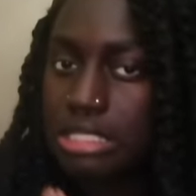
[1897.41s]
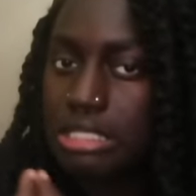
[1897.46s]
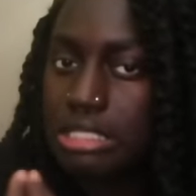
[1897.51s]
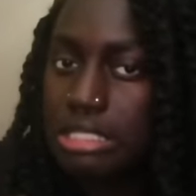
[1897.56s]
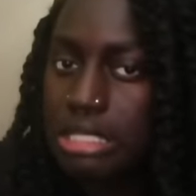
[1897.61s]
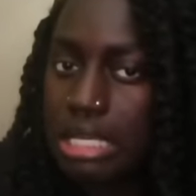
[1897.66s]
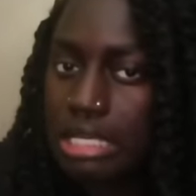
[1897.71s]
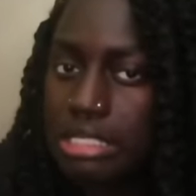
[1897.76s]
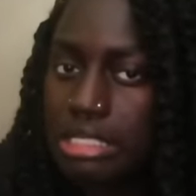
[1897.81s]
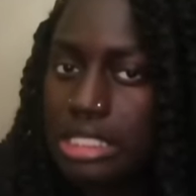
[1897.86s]

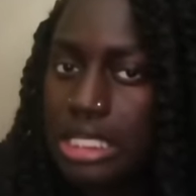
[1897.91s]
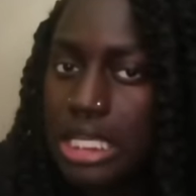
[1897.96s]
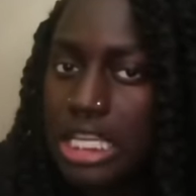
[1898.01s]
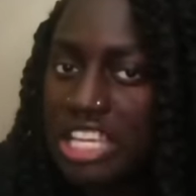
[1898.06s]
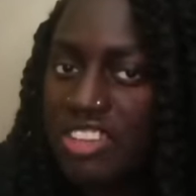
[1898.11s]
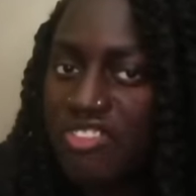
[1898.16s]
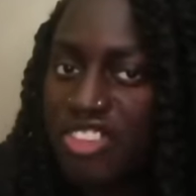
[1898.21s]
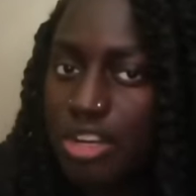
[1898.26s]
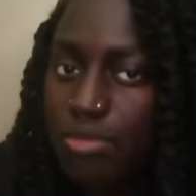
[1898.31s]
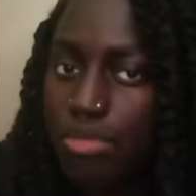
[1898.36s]
didn't
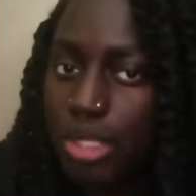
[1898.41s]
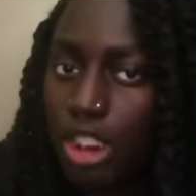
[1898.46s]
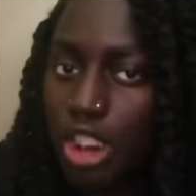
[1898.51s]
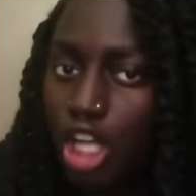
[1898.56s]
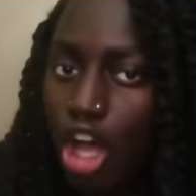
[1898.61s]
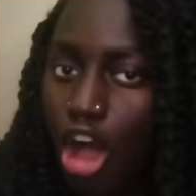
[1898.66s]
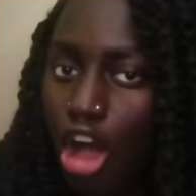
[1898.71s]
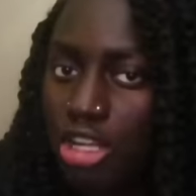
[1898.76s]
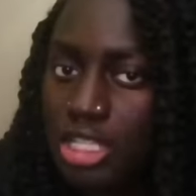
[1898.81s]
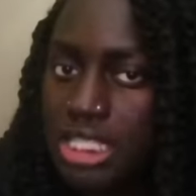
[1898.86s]
even
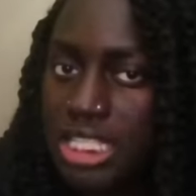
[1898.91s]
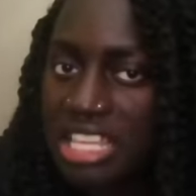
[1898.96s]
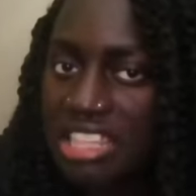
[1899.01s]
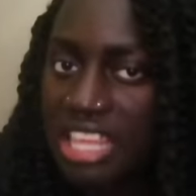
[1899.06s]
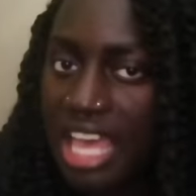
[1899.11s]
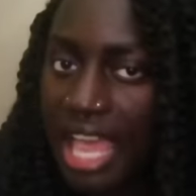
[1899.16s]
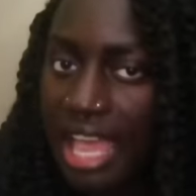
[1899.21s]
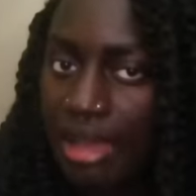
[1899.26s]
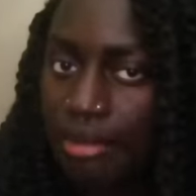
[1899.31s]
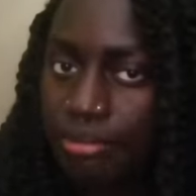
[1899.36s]
belong to
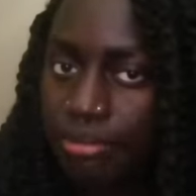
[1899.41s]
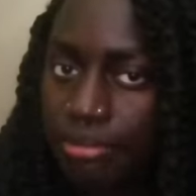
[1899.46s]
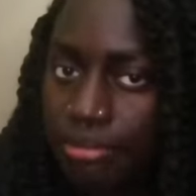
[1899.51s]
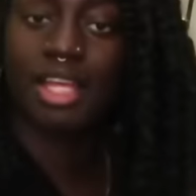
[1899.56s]
them.